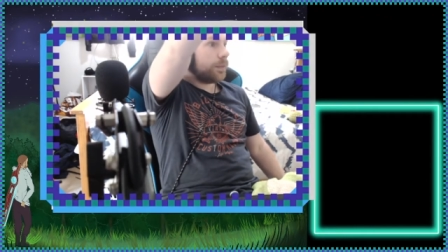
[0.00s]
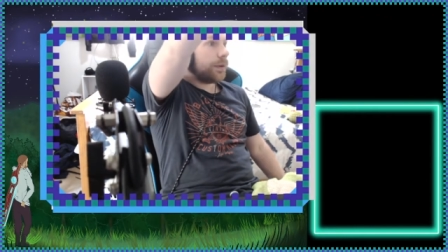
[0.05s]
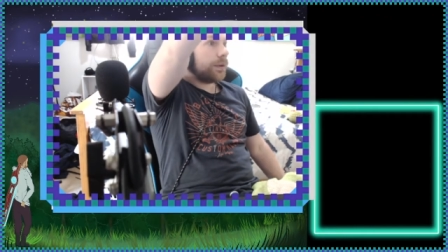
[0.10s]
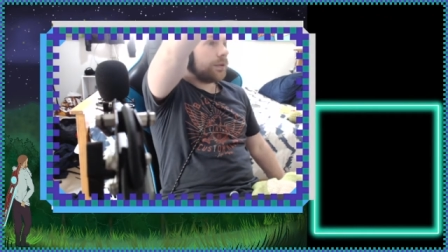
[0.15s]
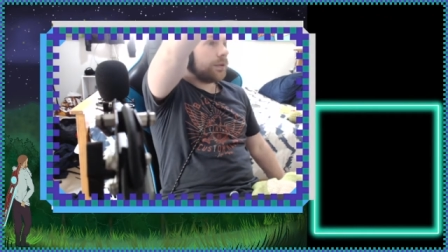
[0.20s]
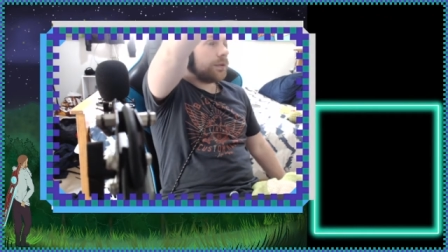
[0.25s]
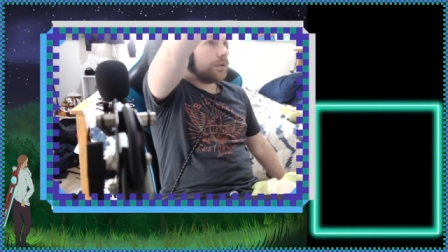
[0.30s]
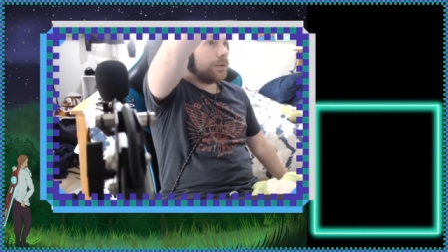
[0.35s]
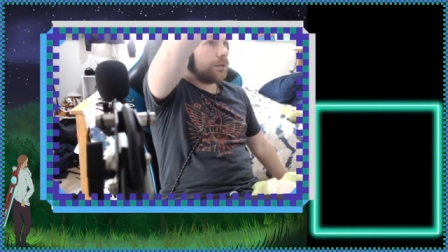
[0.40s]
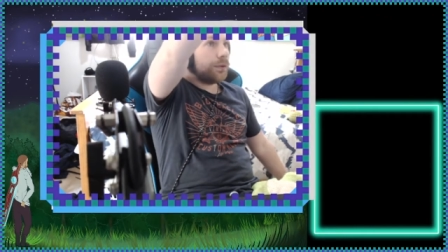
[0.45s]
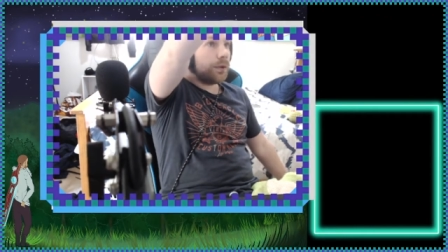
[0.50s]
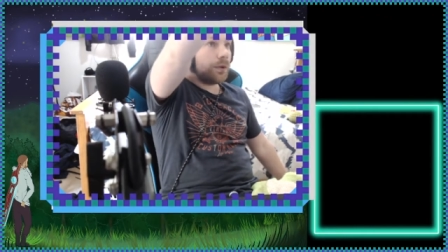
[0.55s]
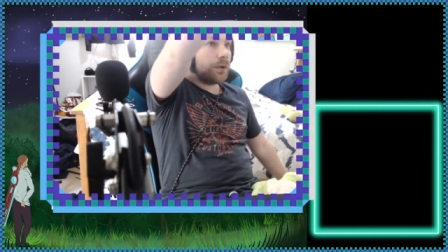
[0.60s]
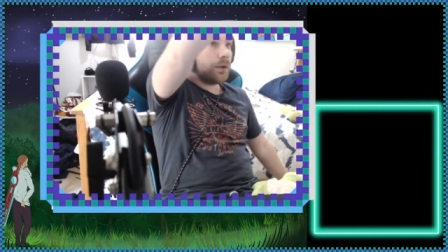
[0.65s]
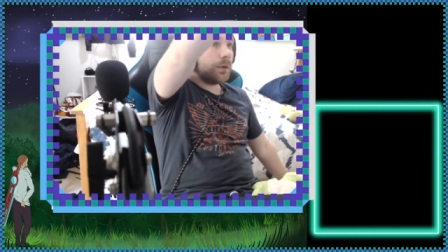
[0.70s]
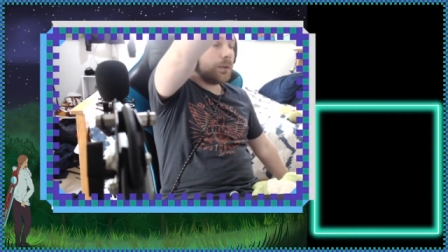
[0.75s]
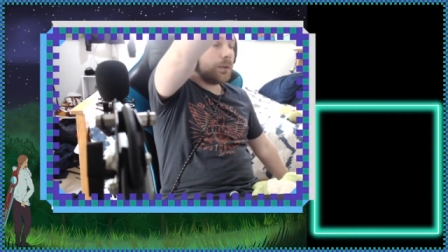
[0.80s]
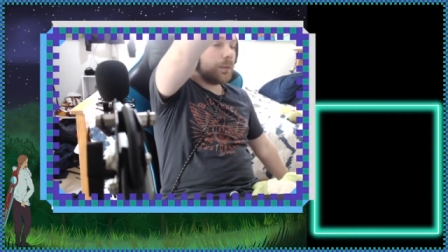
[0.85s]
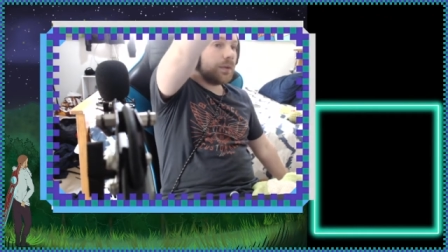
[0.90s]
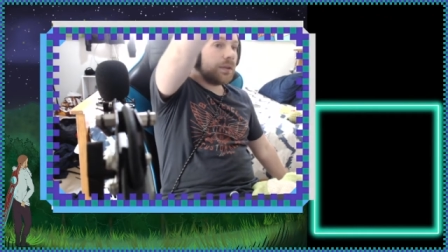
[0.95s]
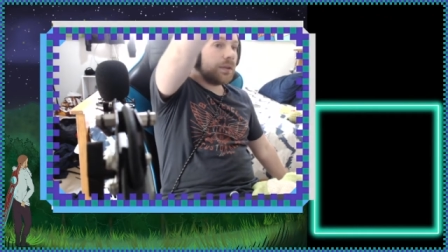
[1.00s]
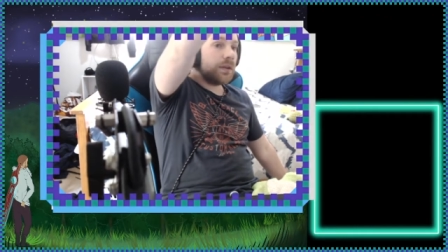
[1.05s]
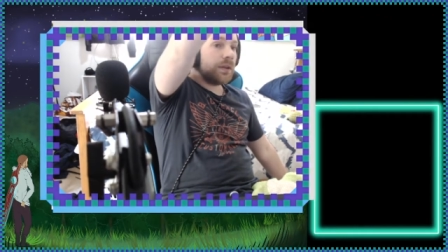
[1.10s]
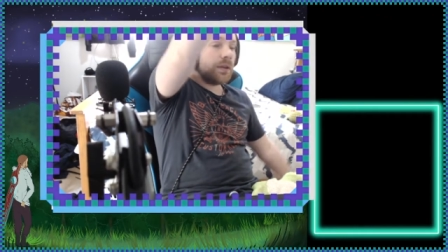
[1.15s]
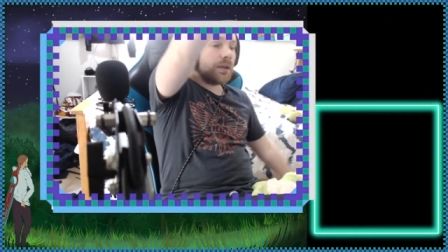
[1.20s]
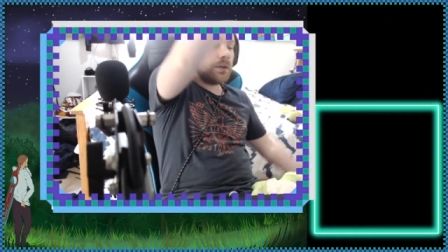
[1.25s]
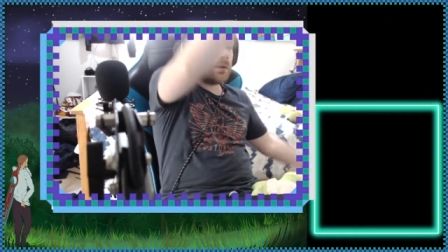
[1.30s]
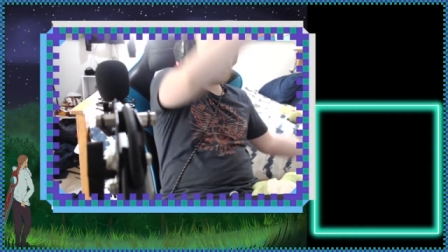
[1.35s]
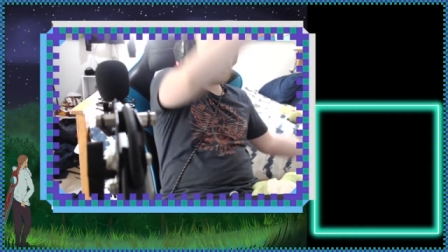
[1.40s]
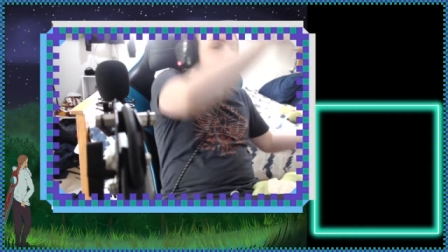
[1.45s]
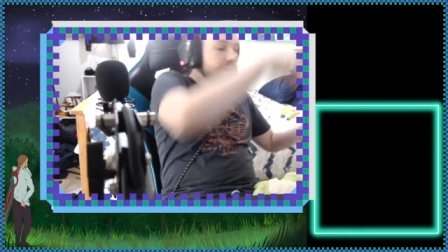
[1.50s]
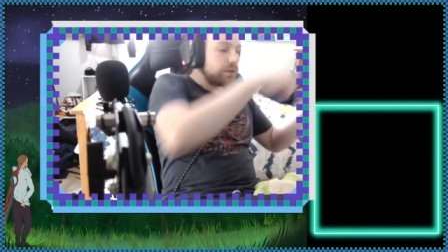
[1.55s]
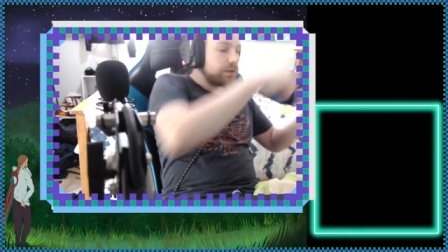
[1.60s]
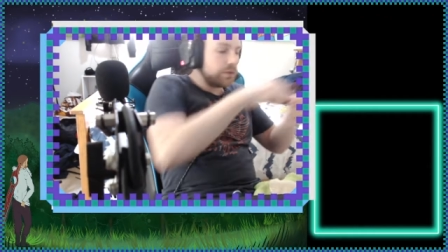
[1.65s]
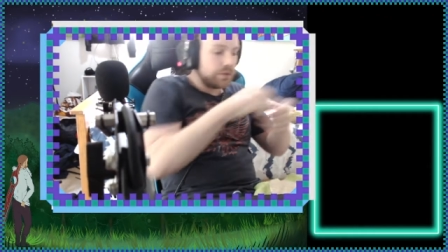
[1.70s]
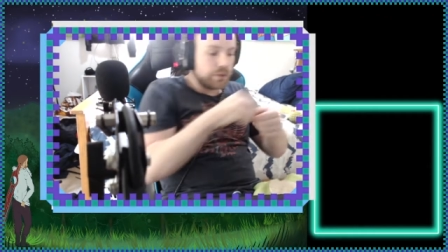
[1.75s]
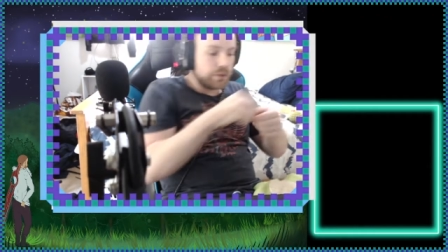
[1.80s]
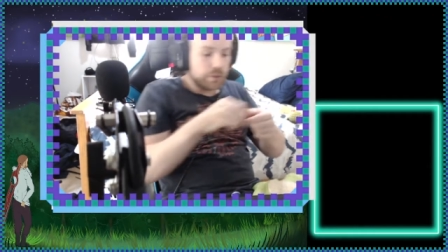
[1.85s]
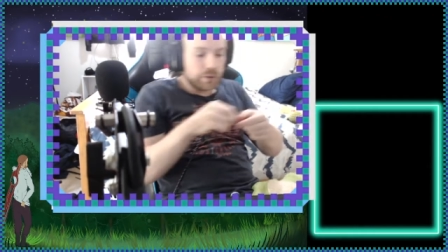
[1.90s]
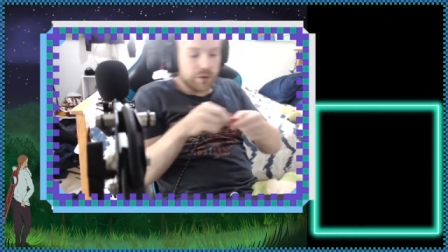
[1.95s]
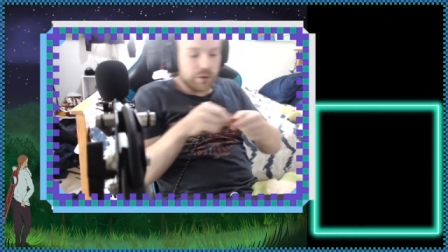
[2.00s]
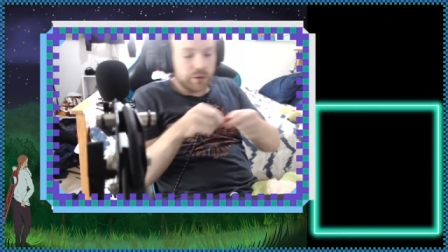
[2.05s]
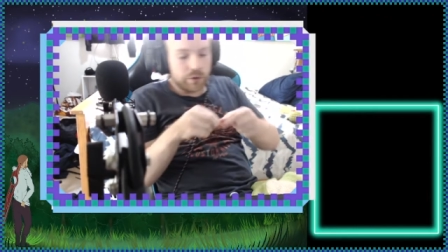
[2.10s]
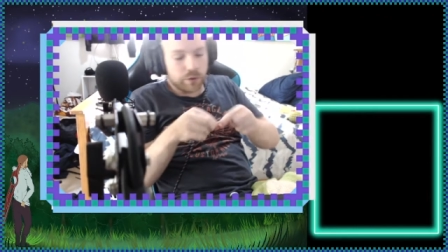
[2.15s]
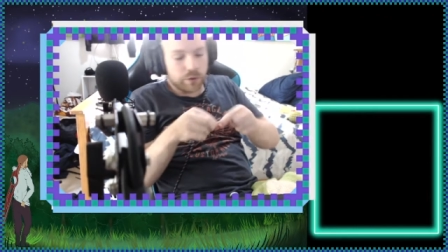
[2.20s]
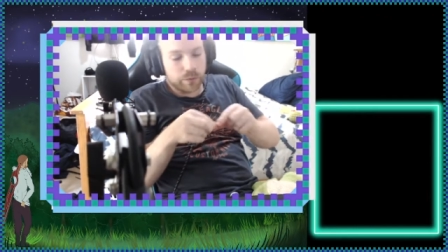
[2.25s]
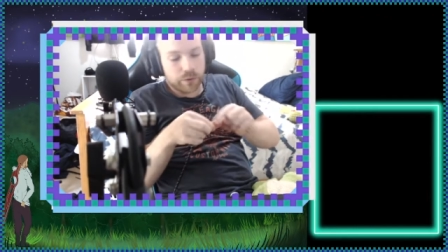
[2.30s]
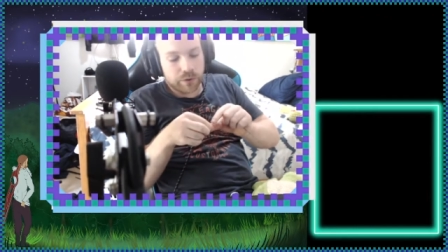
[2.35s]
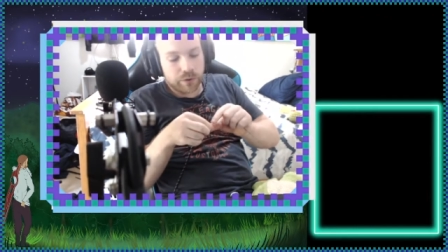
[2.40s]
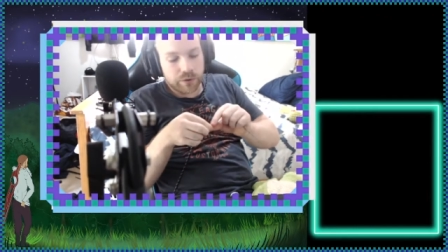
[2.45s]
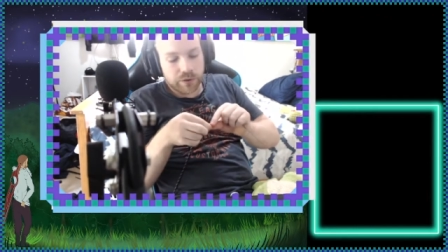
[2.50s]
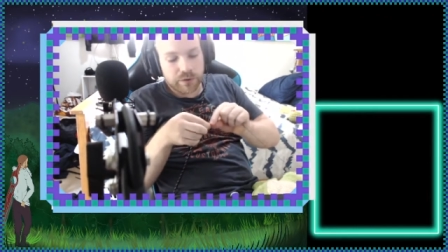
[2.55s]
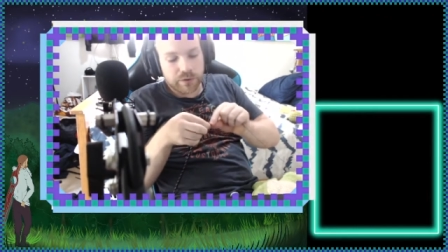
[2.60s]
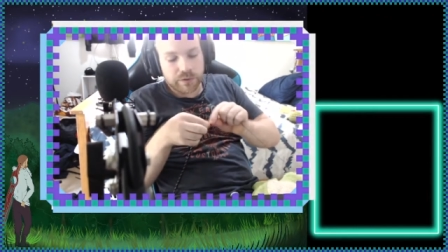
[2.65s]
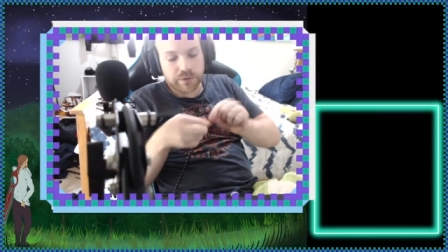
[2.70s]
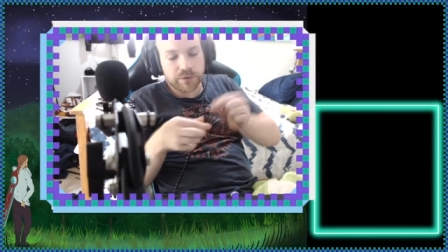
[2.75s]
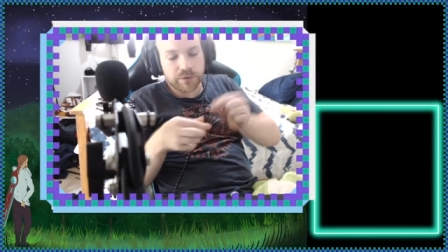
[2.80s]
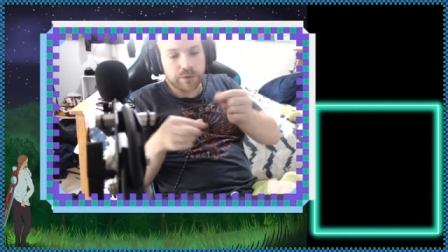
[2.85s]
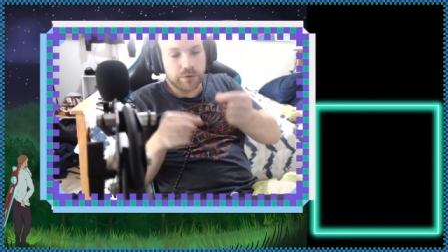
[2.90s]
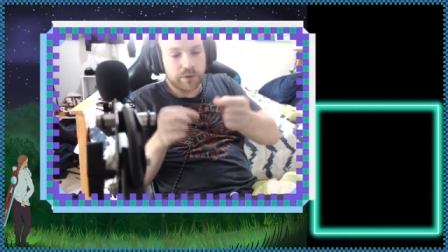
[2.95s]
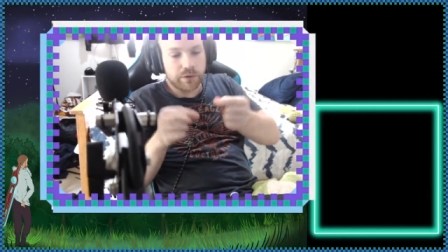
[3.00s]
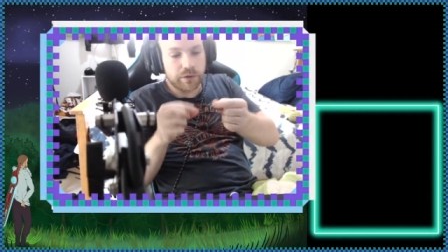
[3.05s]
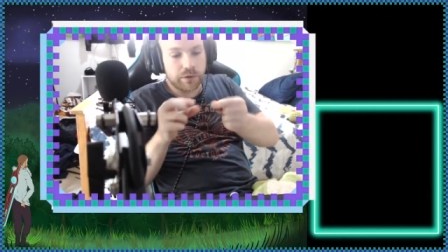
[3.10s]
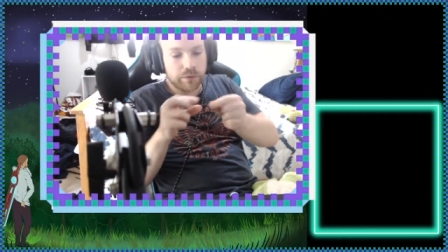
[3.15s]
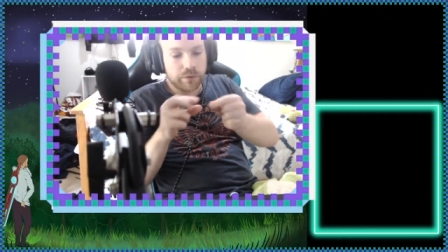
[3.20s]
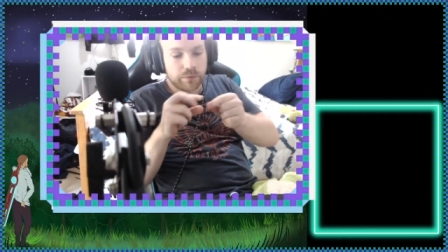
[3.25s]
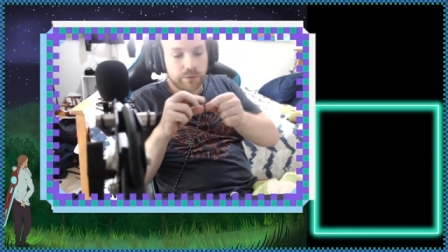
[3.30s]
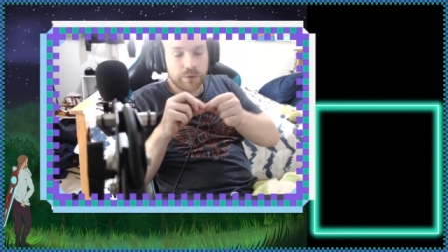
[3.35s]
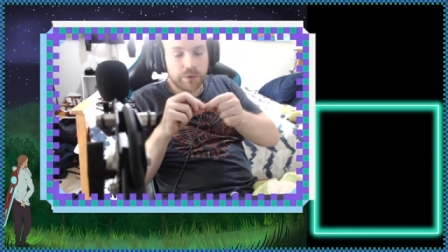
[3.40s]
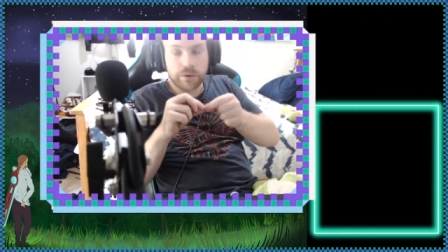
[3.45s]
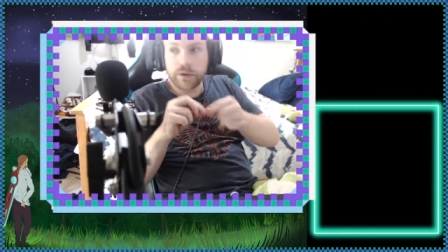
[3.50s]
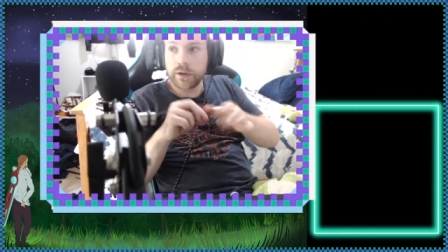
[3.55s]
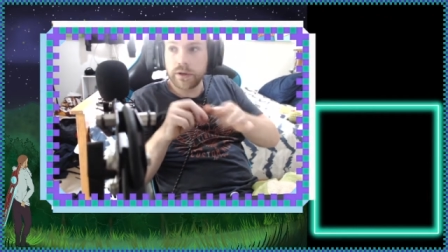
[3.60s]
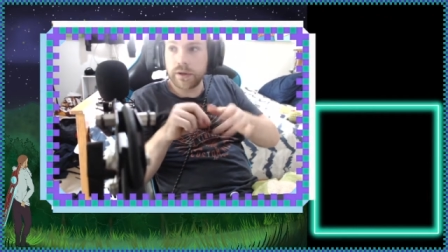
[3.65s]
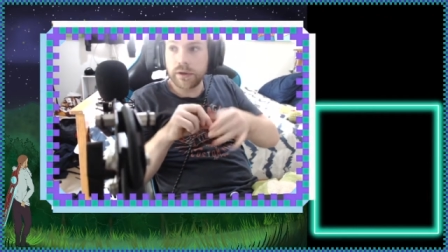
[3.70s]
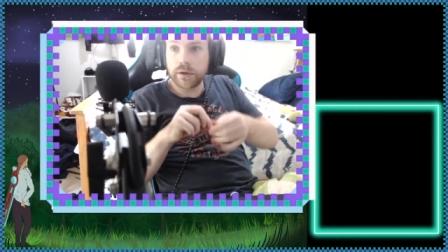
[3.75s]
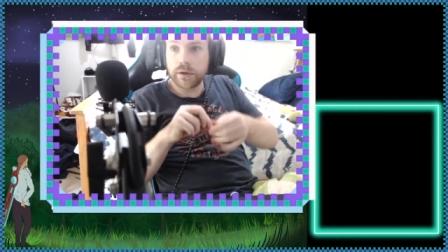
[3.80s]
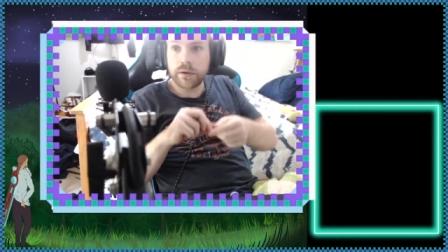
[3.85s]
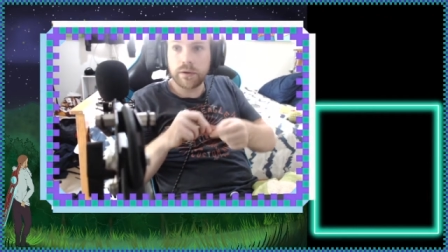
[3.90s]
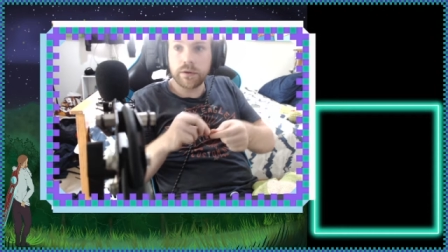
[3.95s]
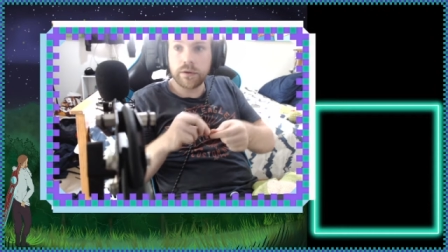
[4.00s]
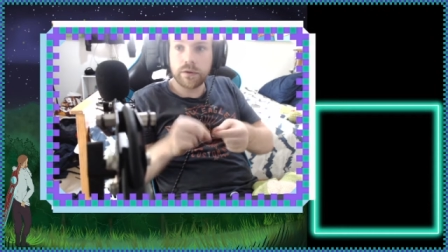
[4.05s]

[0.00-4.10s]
about not knowing where the needle is, because you already know where it is. It's on the end of your line.